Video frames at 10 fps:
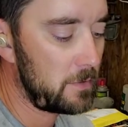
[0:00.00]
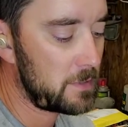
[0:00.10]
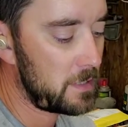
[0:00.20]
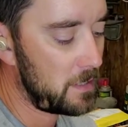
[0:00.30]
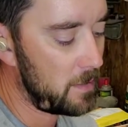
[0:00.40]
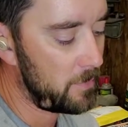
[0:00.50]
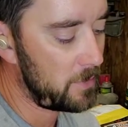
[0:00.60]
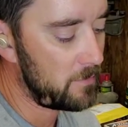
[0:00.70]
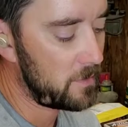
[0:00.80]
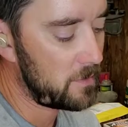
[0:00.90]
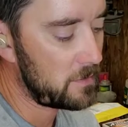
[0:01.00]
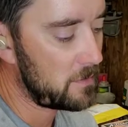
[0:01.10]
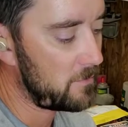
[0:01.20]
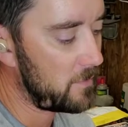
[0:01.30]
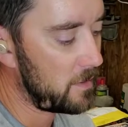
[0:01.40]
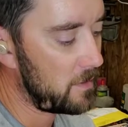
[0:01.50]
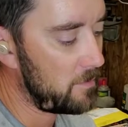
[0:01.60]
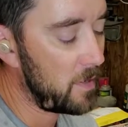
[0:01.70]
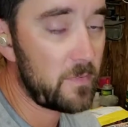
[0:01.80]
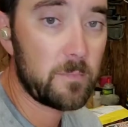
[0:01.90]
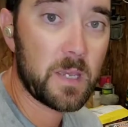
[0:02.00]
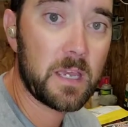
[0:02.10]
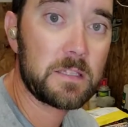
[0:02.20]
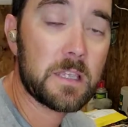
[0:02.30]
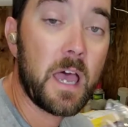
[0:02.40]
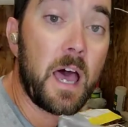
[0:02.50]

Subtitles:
like a couple different grits of buffing pads.